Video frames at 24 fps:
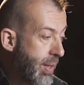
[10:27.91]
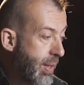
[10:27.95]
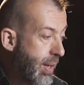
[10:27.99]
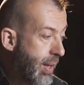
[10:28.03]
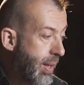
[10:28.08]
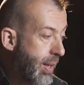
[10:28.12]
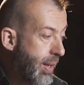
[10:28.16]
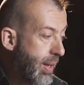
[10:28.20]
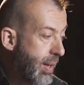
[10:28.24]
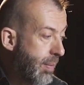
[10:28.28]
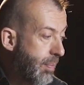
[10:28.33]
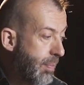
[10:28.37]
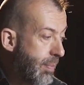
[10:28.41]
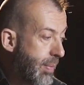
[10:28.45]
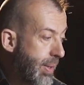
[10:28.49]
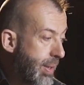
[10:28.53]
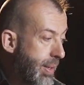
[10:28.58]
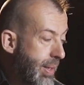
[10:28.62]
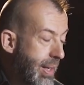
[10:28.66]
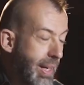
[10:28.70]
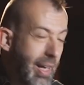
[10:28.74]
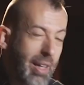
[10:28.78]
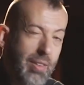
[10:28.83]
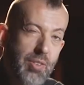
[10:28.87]

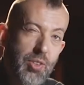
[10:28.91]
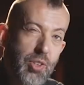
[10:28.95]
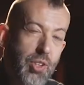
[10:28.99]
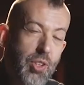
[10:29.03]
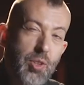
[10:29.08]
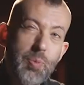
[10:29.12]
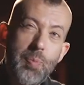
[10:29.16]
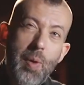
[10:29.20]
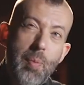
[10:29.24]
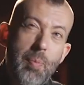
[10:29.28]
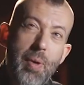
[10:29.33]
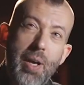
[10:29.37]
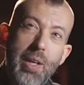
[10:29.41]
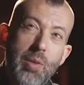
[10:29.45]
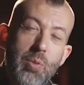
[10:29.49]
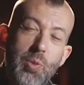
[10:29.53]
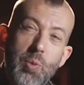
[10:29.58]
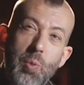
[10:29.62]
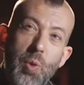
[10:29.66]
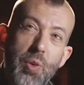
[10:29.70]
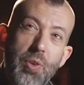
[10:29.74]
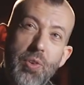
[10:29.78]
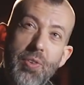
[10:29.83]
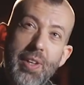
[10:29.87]
my mind was
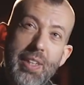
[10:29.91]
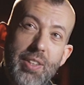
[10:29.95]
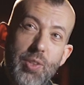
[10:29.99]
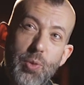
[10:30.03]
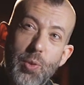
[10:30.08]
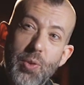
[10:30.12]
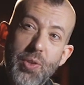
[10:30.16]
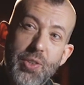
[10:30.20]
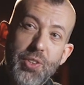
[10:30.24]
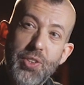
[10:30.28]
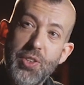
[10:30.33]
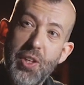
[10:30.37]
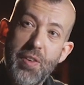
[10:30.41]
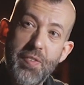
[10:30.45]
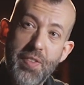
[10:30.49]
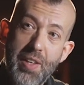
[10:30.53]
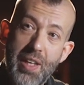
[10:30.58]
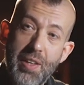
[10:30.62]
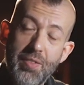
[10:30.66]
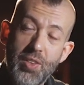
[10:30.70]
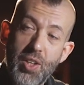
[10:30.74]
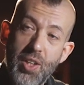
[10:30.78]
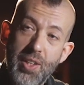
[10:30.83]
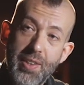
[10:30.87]
wandering to all the stuff that
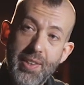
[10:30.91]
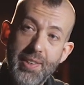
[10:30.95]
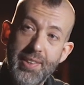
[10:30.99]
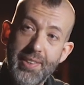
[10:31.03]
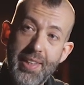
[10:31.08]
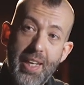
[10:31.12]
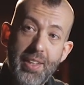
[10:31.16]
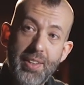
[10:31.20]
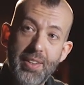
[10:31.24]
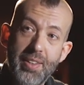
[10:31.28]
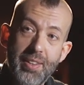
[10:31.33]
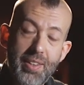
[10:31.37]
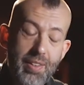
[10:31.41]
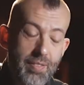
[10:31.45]
I've got in the cellar.